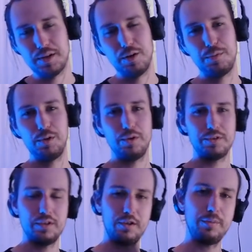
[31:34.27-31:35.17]
I hope you learned
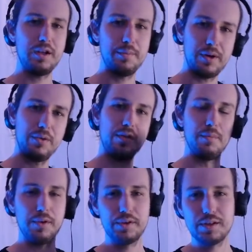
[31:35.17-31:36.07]
a little bit about the
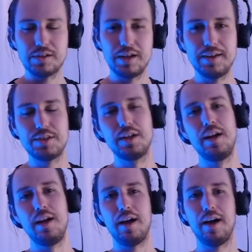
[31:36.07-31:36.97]
Mulligan stage,
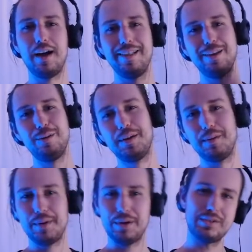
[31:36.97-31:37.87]
a little bit
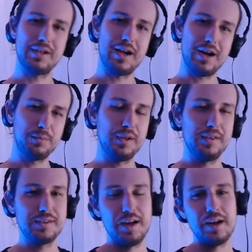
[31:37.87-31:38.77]
about how to play
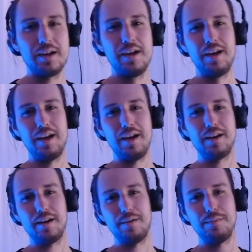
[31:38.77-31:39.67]
this deck.
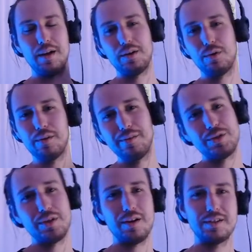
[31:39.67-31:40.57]
And yeah, go give it a
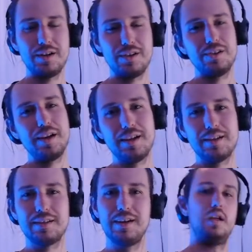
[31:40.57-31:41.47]
shot, see how you like it.